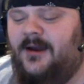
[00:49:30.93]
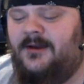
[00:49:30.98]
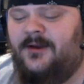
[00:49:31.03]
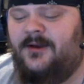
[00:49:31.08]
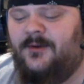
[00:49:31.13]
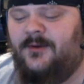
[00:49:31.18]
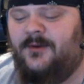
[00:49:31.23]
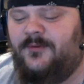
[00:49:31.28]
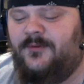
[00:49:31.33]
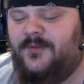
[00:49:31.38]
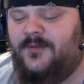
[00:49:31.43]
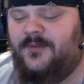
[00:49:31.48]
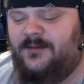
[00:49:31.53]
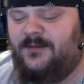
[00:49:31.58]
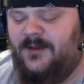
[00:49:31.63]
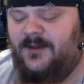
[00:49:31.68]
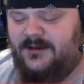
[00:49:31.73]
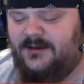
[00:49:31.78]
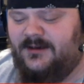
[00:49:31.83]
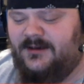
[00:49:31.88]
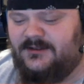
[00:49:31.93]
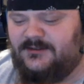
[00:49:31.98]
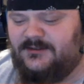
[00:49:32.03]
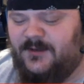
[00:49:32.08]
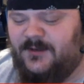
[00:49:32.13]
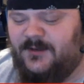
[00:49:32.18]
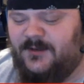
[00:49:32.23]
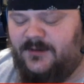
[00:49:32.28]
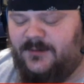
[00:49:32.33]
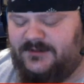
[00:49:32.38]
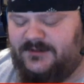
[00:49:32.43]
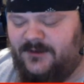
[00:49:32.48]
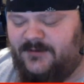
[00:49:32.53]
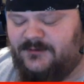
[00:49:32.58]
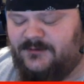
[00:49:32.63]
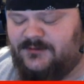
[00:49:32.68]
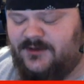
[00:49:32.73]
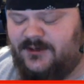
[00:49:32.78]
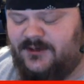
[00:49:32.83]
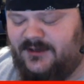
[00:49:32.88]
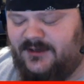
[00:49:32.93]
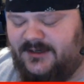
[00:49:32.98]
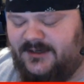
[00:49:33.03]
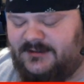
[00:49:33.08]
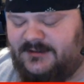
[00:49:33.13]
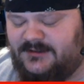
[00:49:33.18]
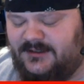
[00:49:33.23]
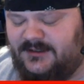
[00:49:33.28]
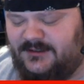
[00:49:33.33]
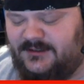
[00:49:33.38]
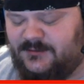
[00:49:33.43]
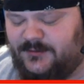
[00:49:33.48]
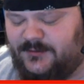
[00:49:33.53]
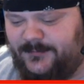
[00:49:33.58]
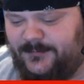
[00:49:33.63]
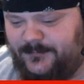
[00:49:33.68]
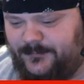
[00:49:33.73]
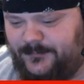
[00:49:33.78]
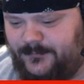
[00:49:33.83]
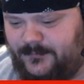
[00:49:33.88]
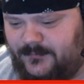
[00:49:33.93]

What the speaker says: don't think making a small piece of metal is going to get us in this one.